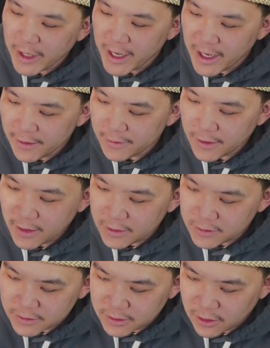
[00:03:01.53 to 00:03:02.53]
yet,
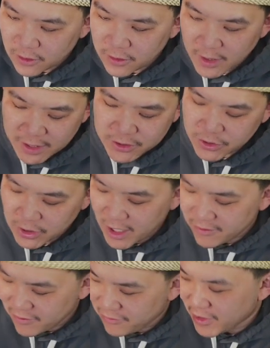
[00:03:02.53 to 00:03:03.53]
so I should
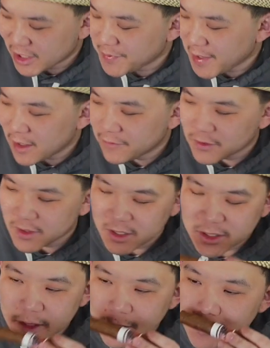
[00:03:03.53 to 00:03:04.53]
have a fresh palate for this.